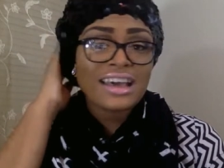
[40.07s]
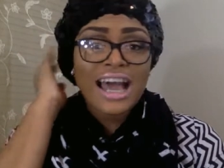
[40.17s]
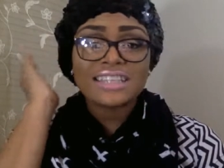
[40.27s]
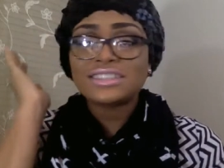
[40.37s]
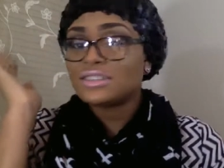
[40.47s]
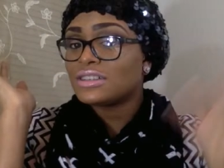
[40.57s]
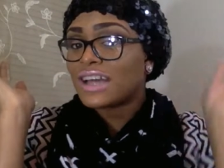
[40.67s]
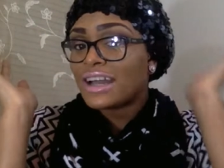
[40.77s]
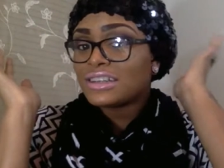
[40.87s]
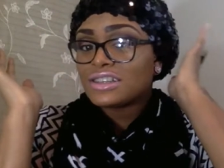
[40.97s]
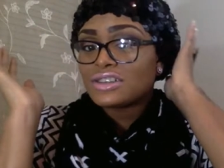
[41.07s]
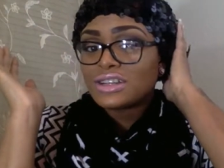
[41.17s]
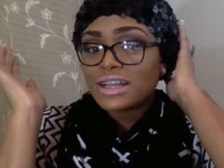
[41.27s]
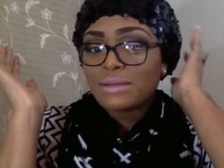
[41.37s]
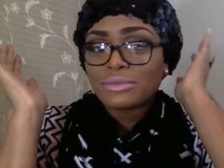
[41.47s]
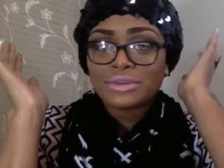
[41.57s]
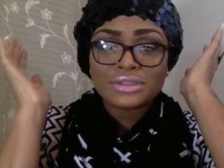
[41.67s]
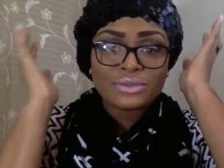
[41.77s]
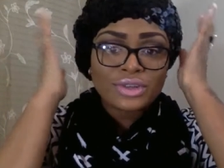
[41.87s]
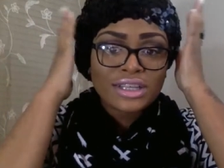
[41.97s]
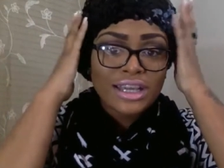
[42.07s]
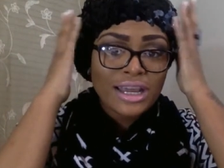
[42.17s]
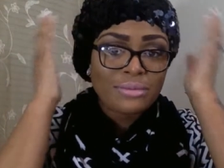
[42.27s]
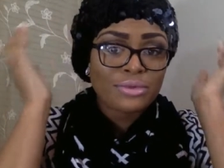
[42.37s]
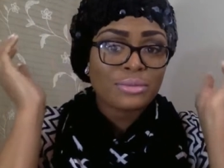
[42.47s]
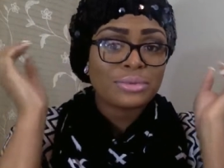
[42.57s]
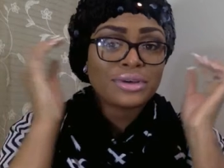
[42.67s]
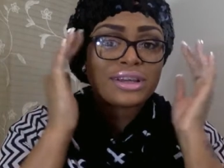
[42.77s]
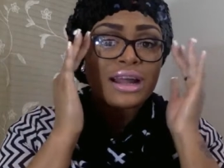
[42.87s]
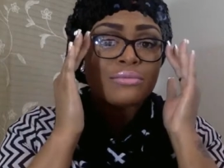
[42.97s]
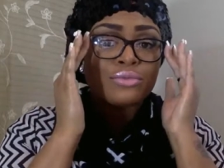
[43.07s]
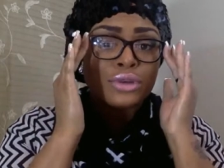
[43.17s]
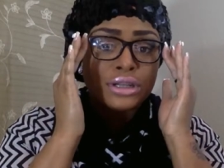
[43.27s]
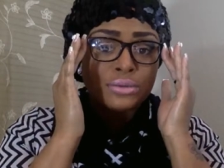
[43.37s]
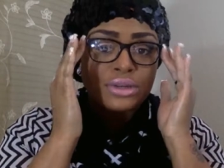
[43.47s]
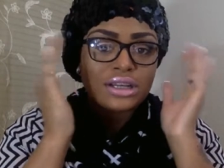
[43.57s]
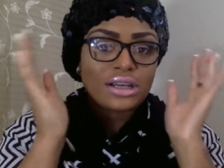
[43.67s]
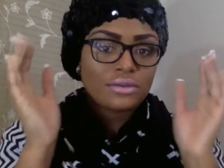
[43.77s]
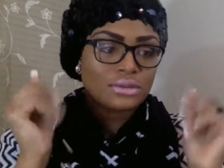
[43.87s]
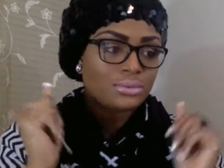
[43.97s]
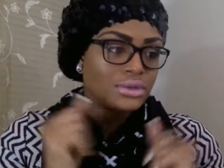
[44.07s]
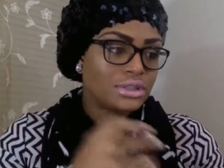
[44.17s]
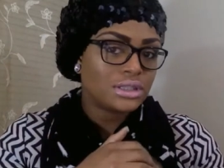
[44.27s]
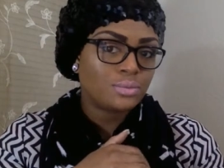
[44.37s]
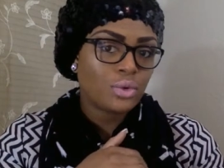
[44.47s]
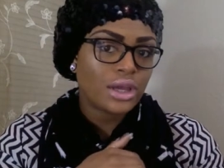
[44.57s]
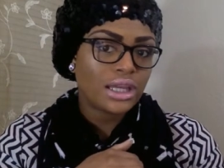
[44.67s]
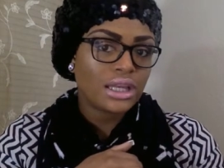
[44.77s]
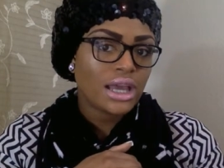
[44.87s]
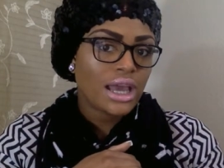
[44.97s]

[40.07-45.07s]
I still got a little glamorous for the camera, but I'm really, really comfortable at this point,